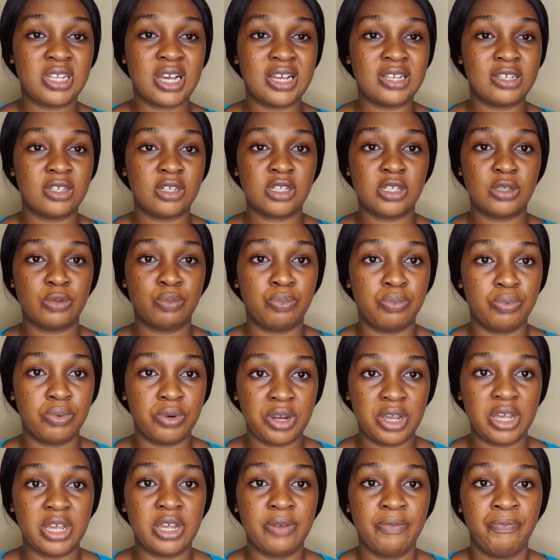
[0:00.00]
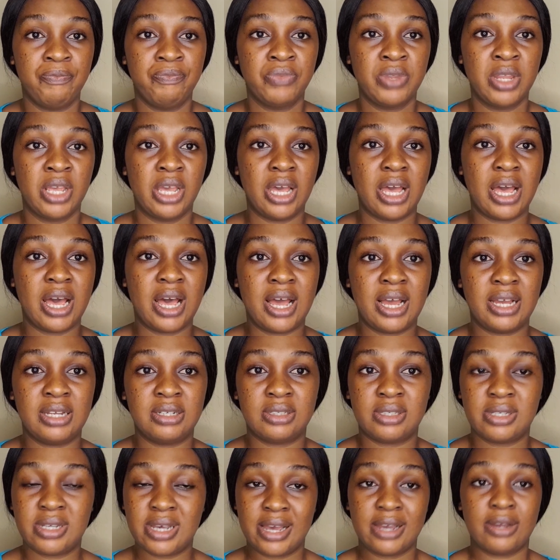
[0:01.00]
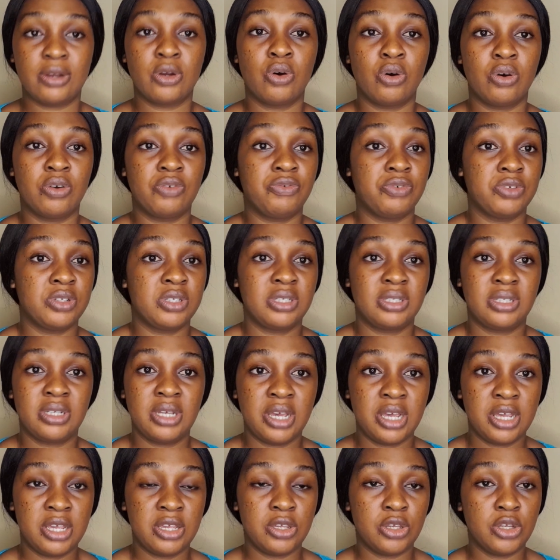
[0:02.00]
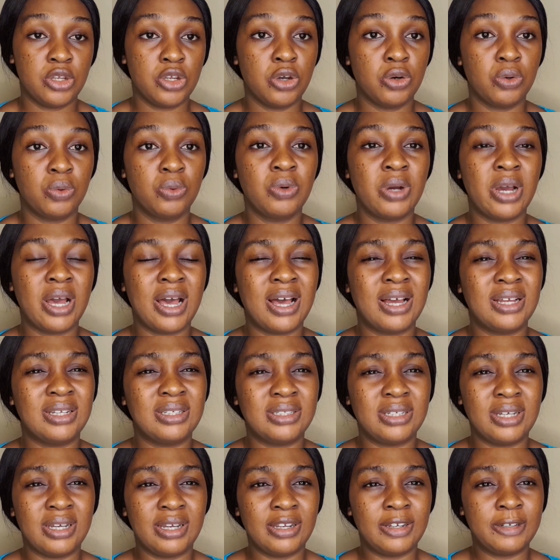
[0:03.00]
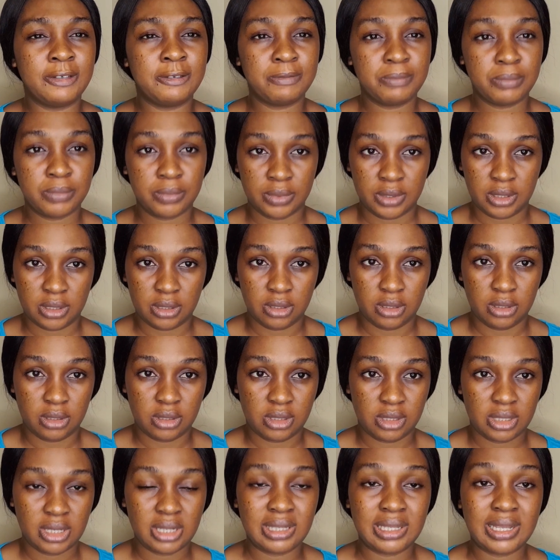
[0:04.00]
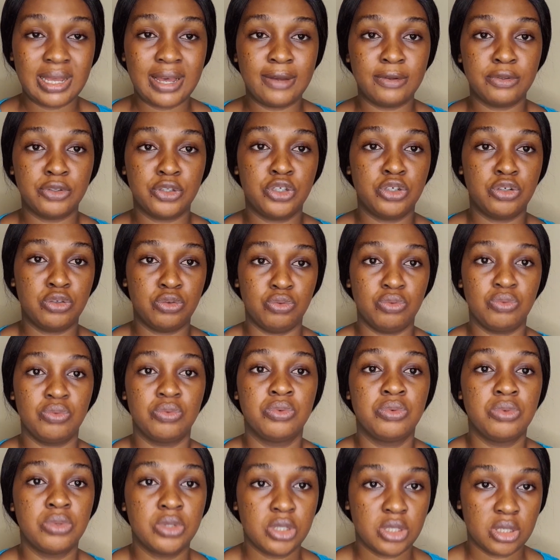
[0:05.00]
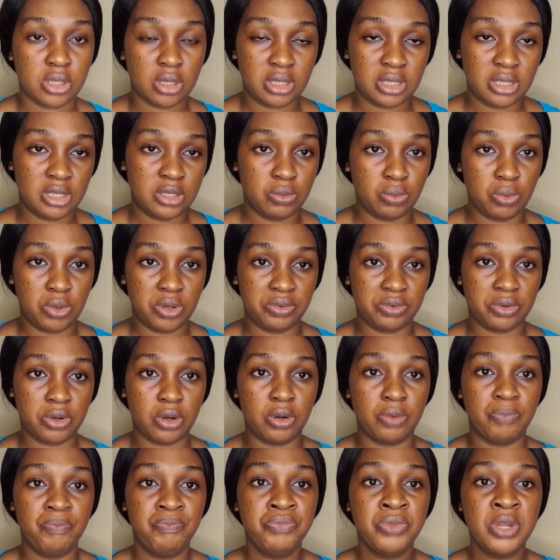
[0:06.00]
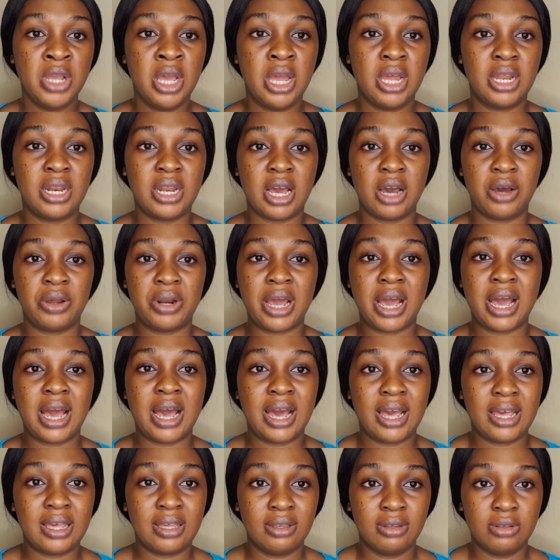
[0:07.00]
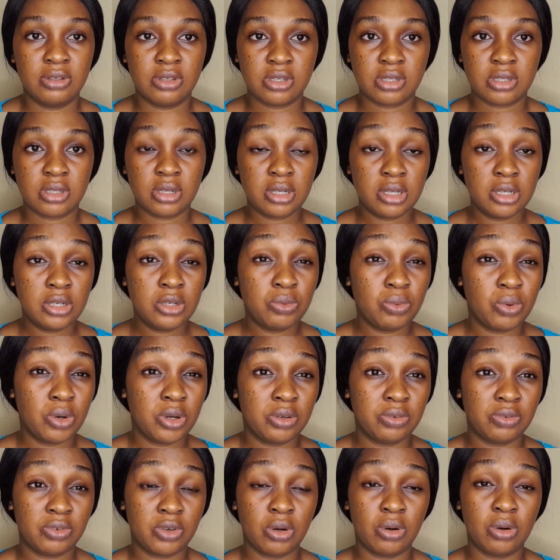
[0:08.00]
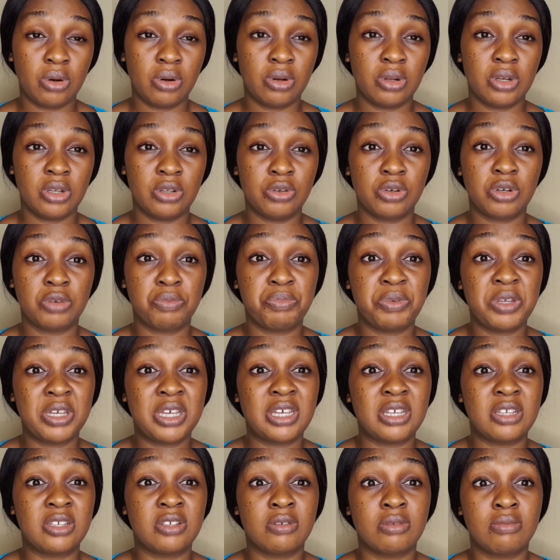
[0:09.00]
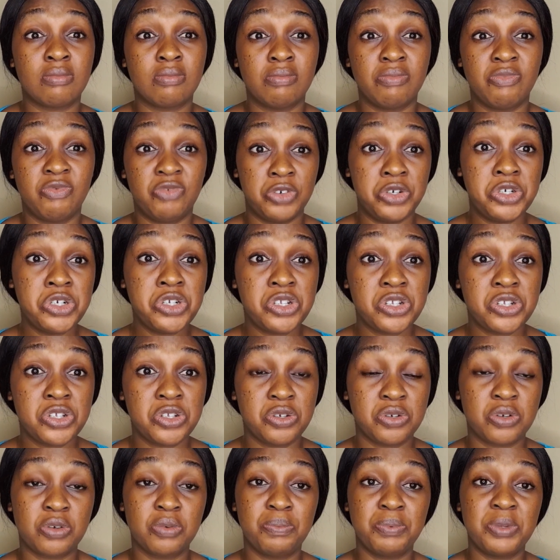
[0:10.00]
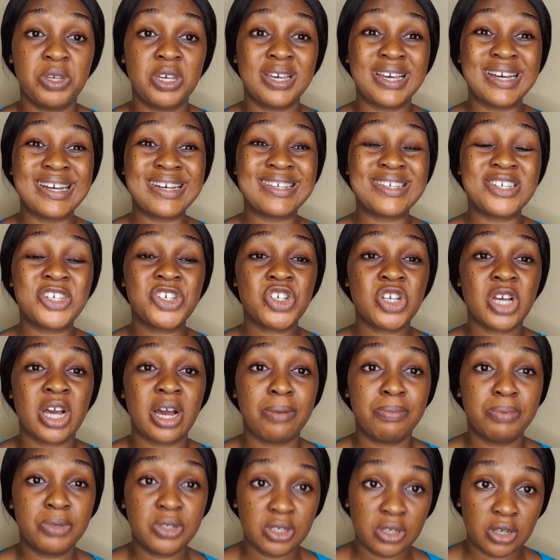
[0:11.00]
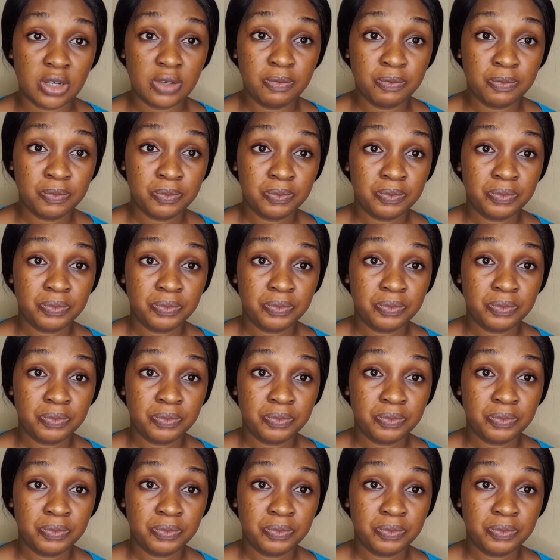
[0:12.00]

I just pray and thank God for the day, you know, and then sit down to study the Word of God. Now, I study the Word of God. You could pick a verse, you could pick a chapter.